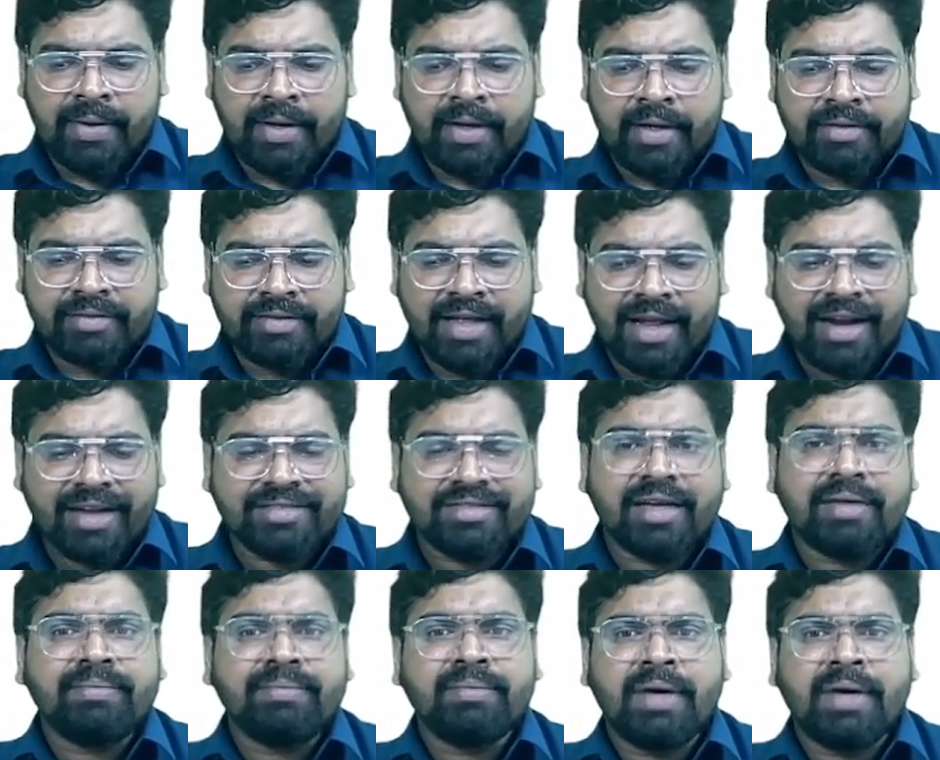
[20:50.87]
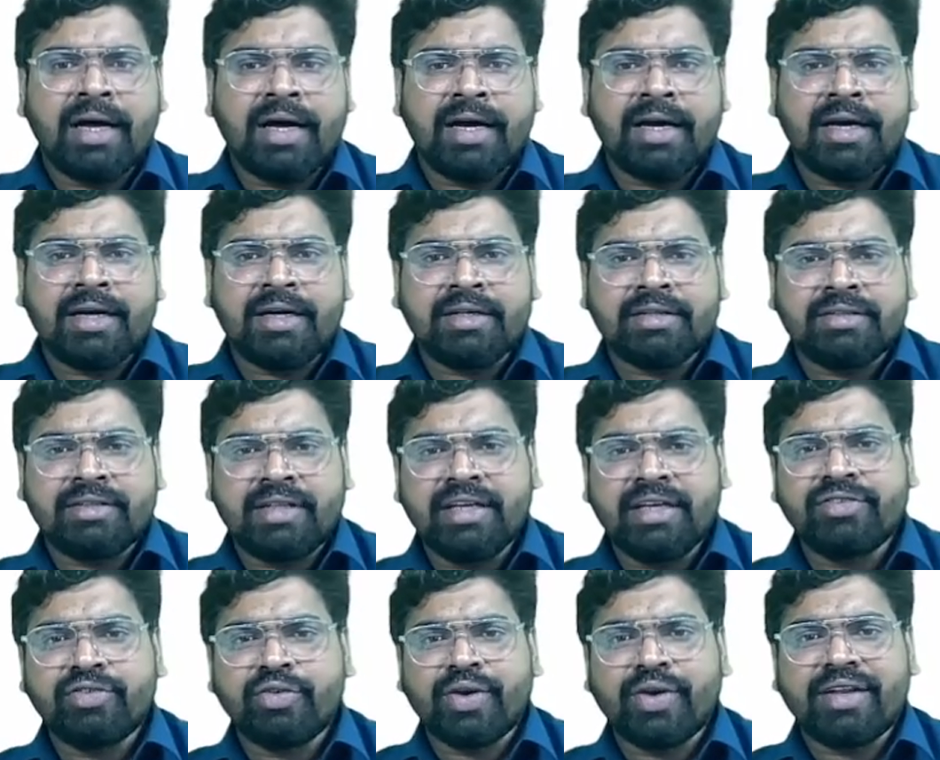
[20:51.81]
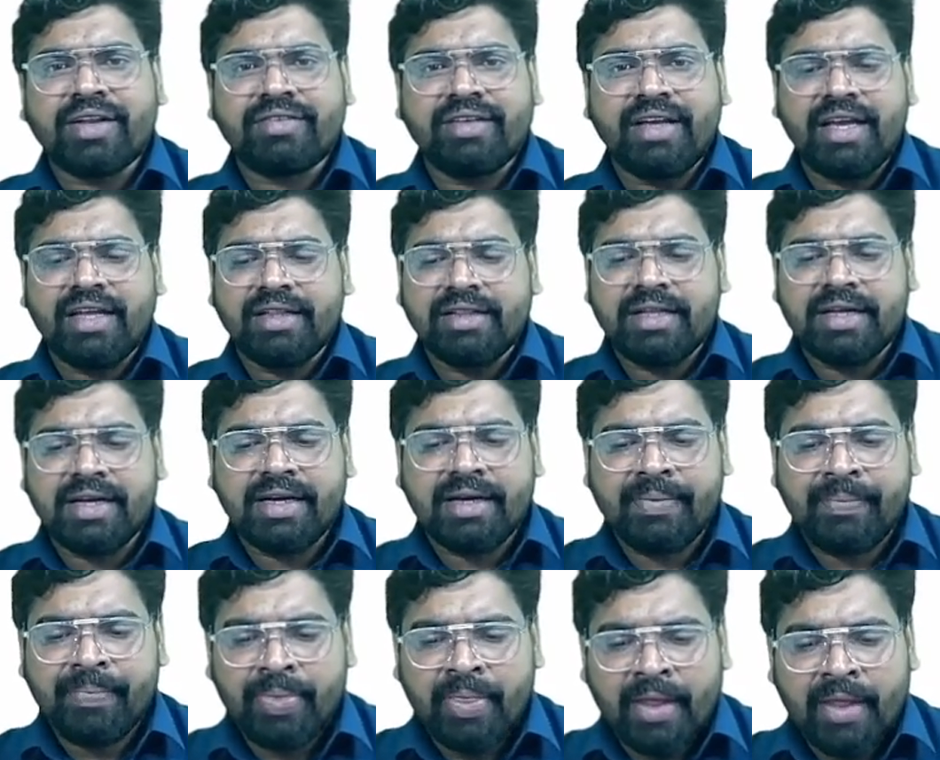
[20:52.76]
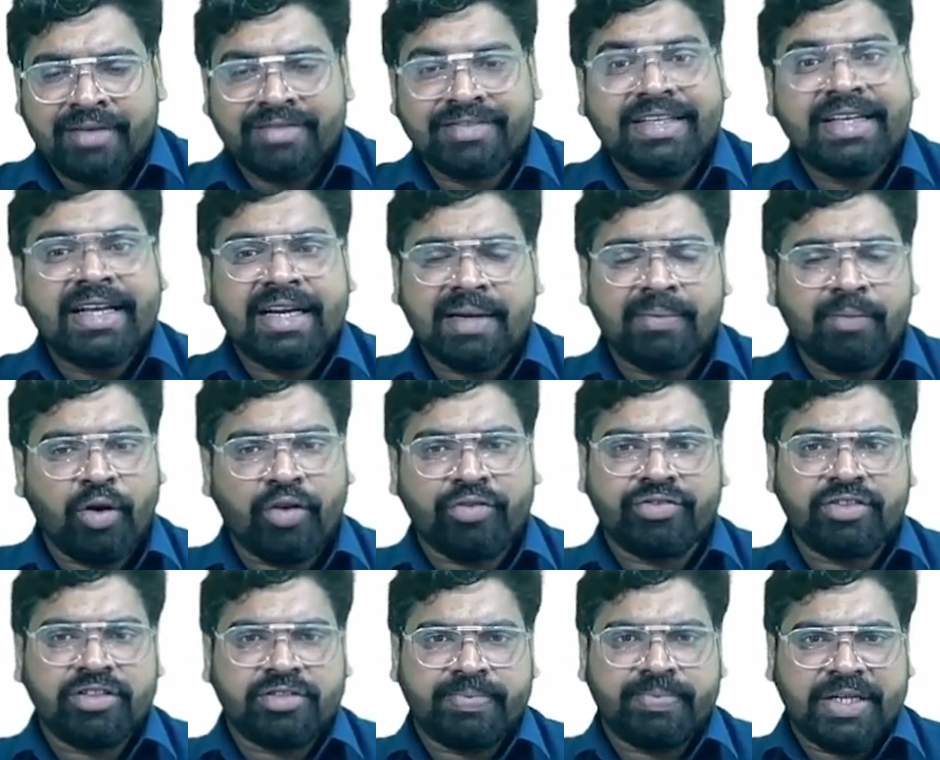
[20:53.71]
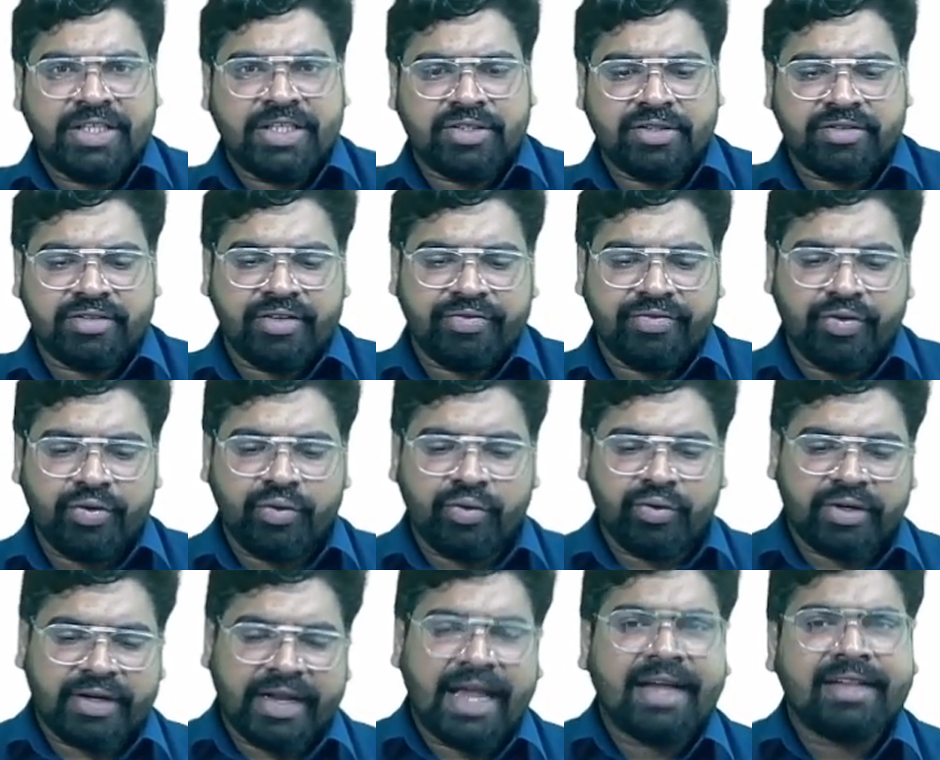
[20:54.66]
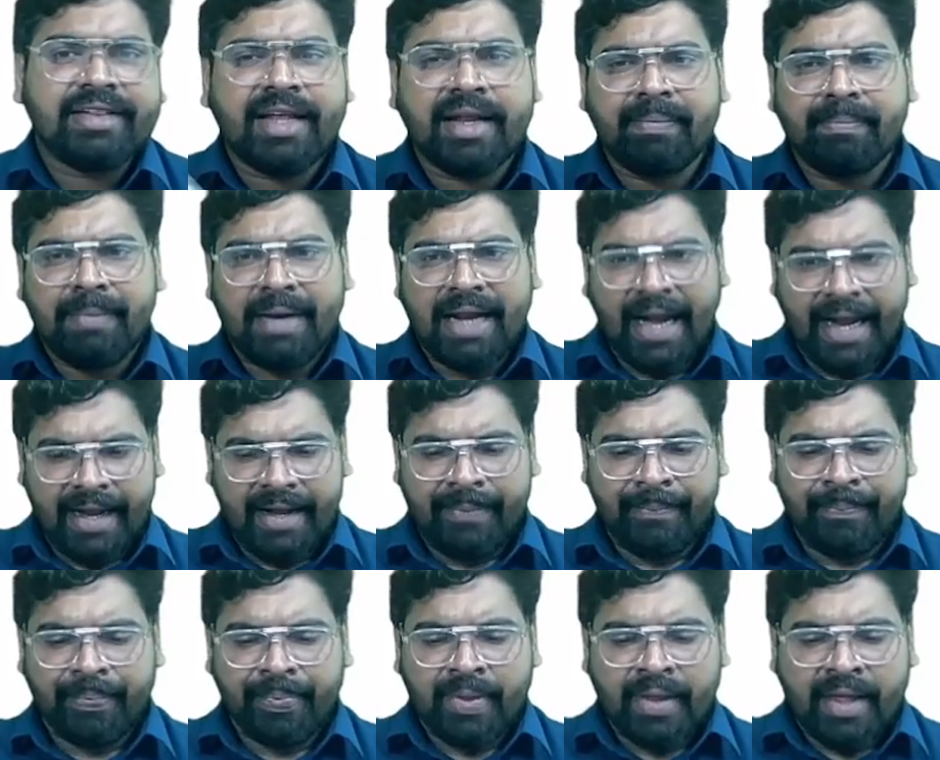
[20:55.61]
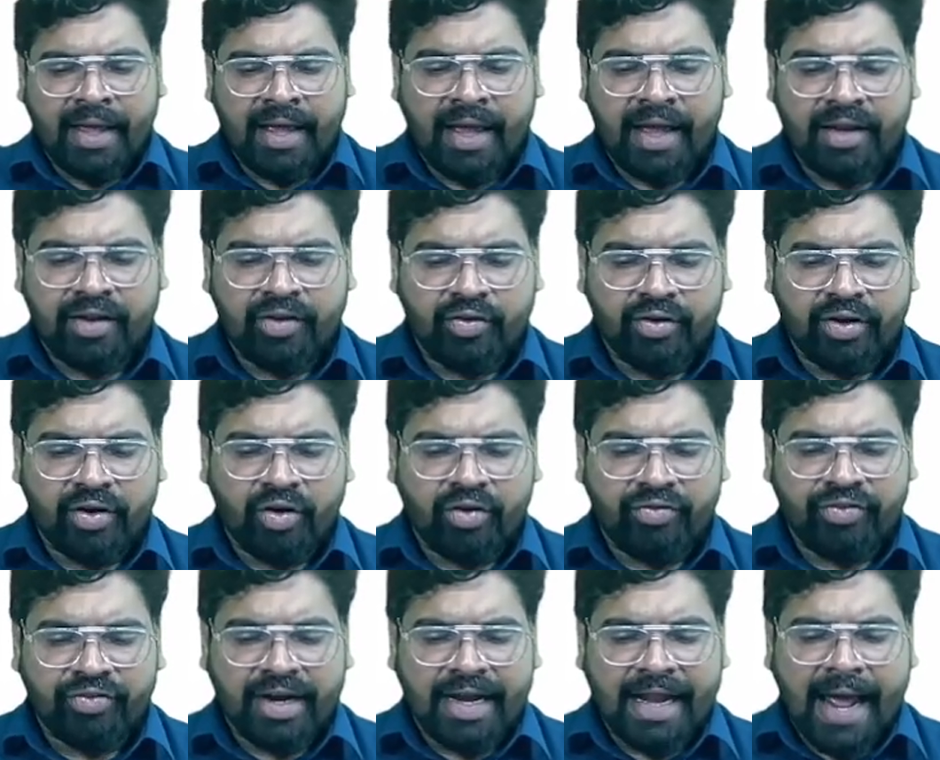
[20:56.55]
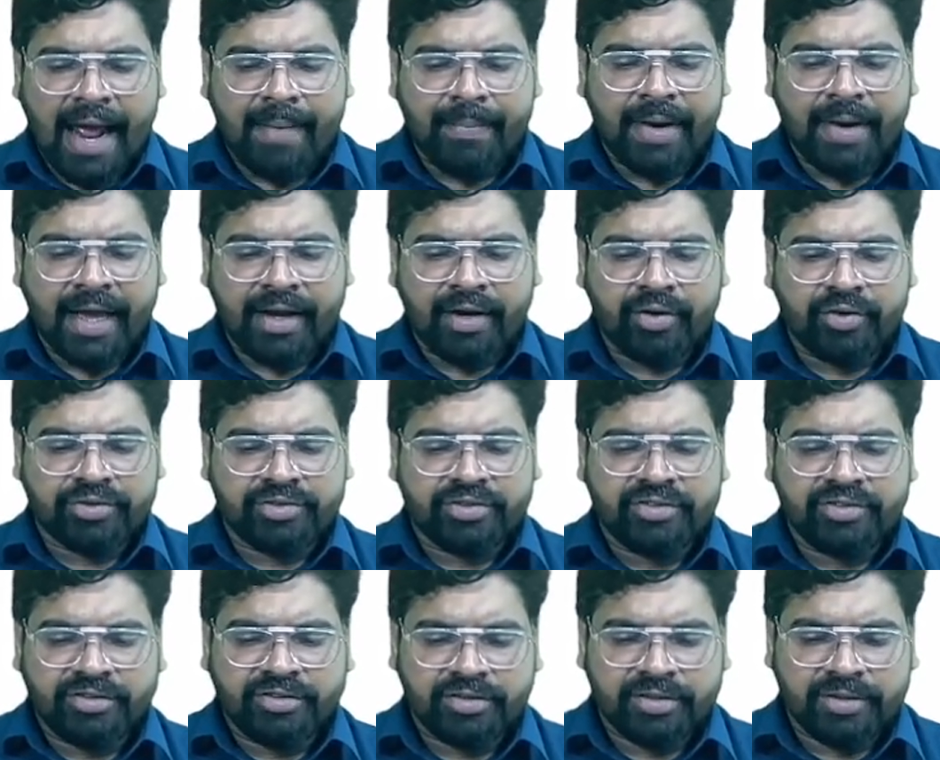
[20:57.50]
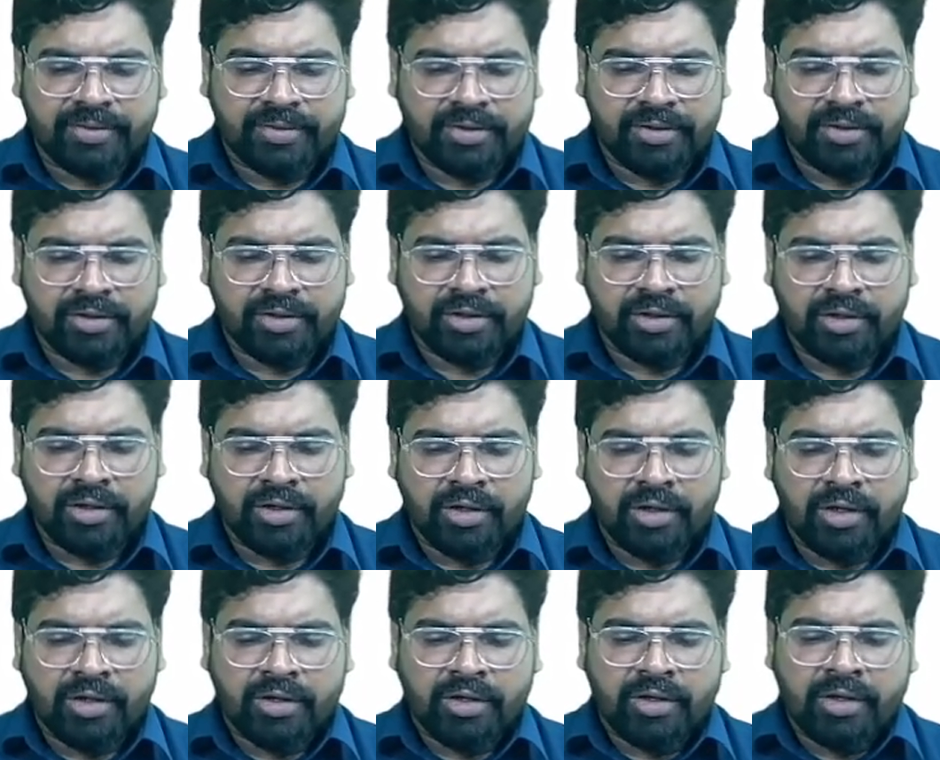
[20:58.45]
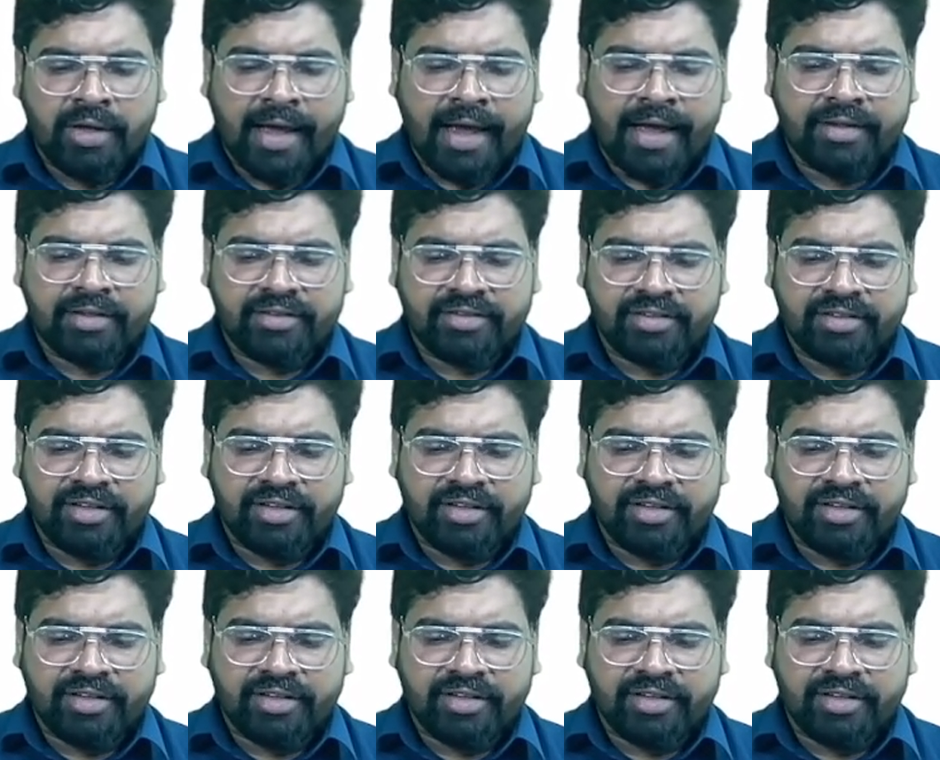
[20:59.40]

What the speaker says: so there are some things you can see in the serum of these patients. If you take their blood and you go for lab diagnosis, and this is